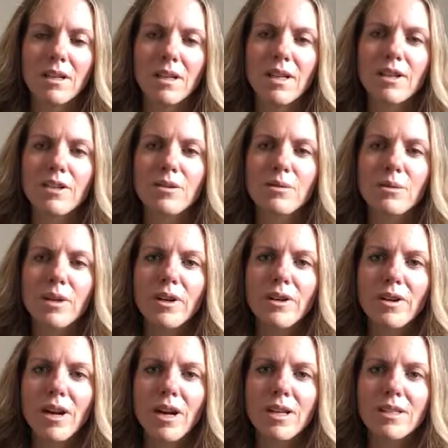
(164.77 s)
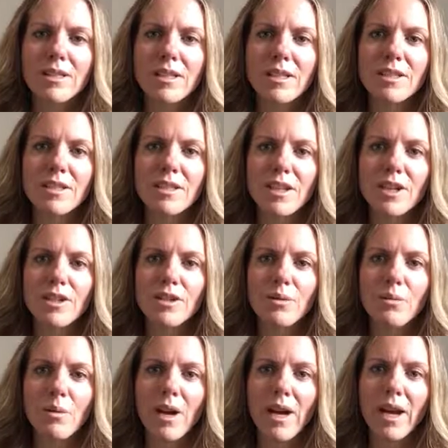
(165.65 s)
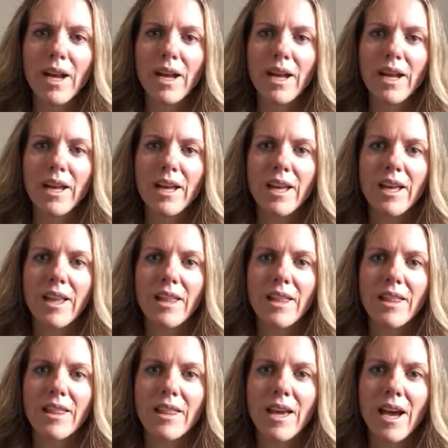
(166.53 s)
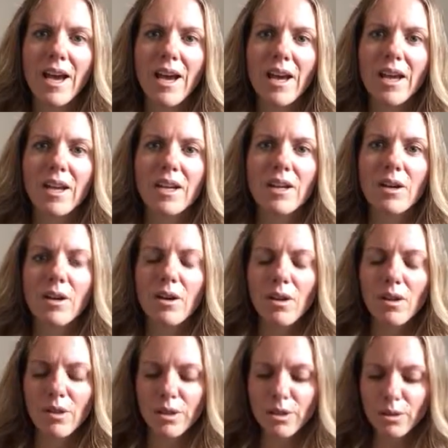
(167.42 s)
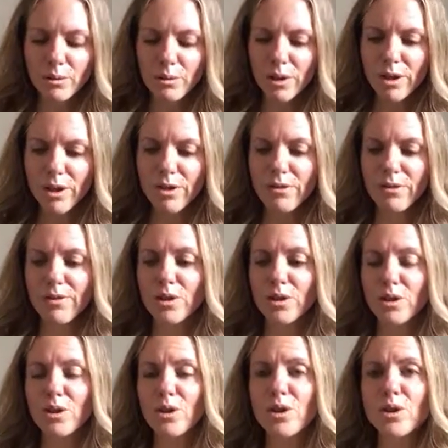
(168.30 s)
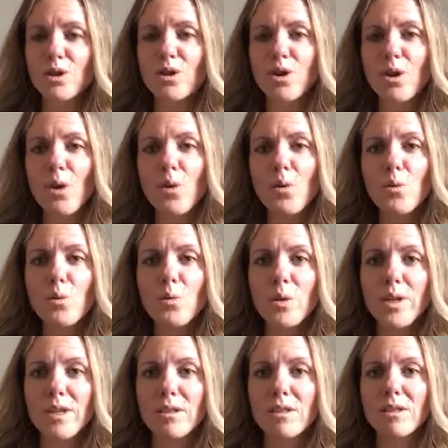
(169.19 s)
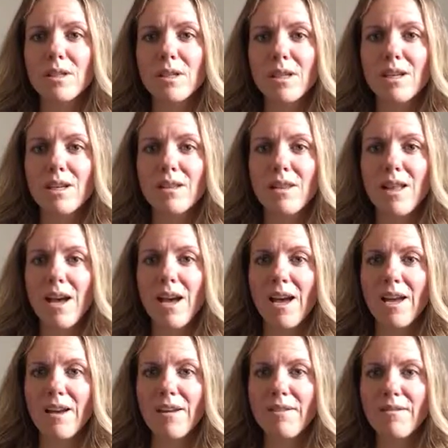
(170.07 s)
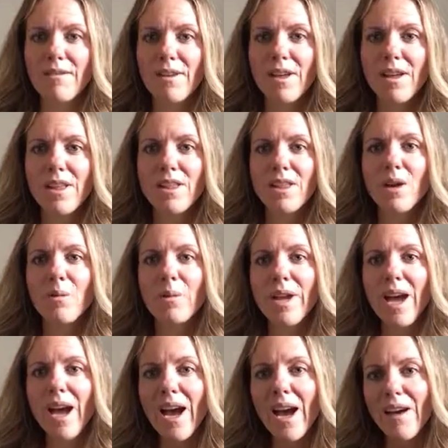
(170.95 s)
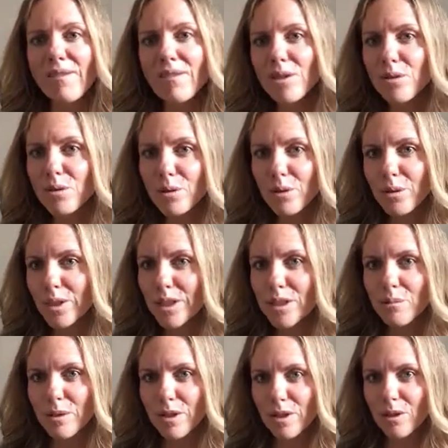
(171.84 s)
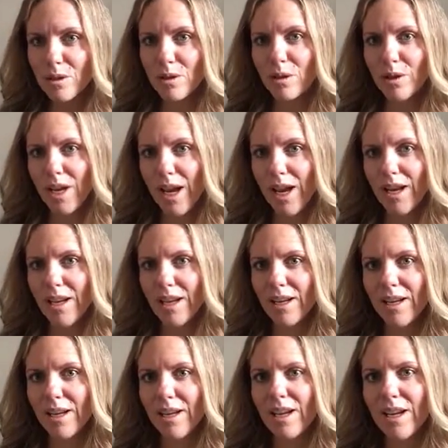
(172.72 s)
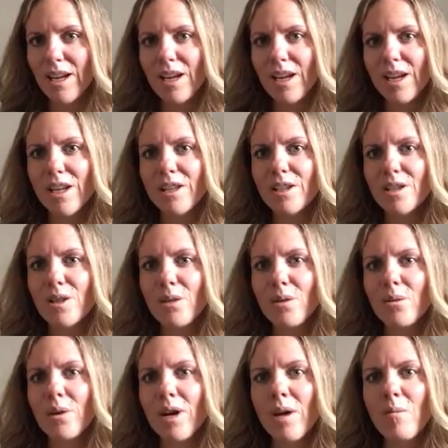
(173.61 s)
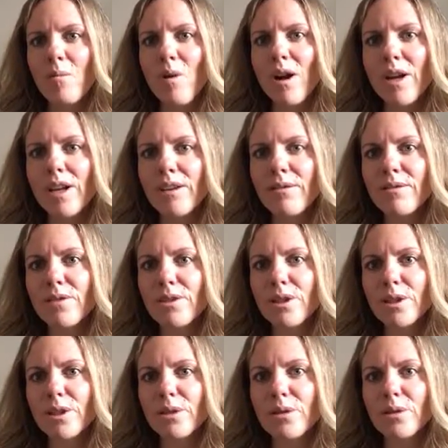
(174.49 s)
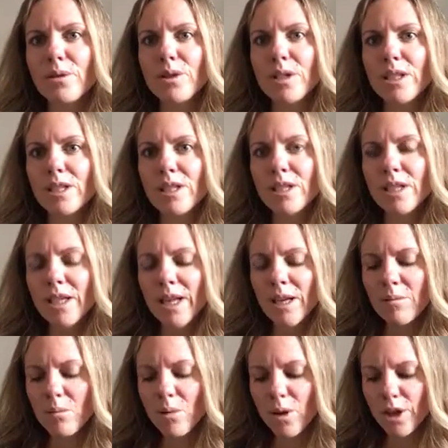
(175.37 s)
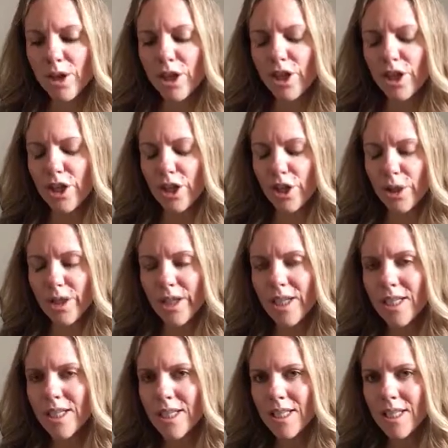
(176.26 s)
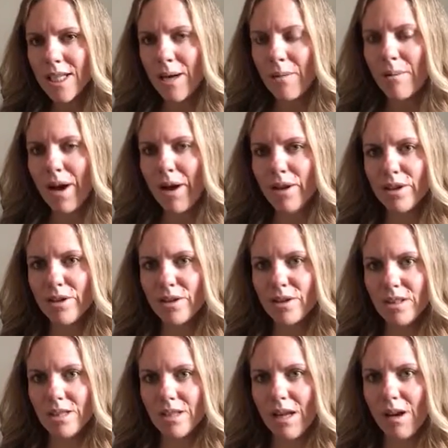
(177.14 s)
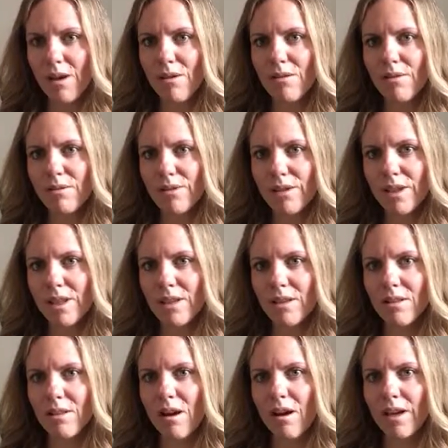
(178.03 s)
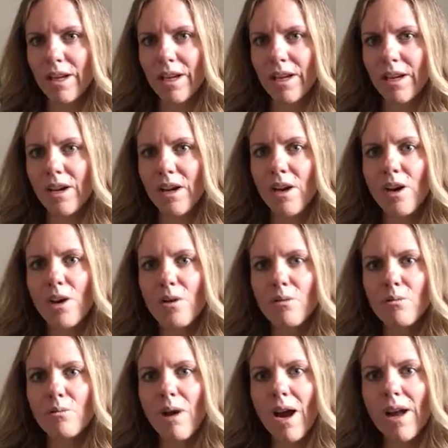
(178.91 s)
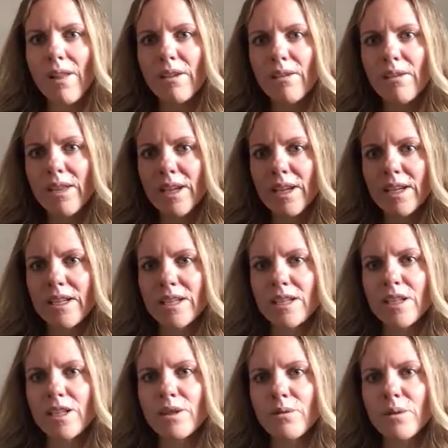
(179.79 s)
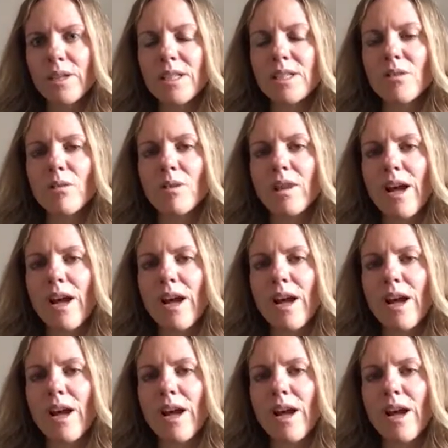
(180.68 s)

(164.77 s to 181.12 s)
can trigger us in such a way that the trigger feels so real and alive that we have no choice but to look at it. And so what I'm wanting for you is to get more curious about yourself in the longing rather than continuing to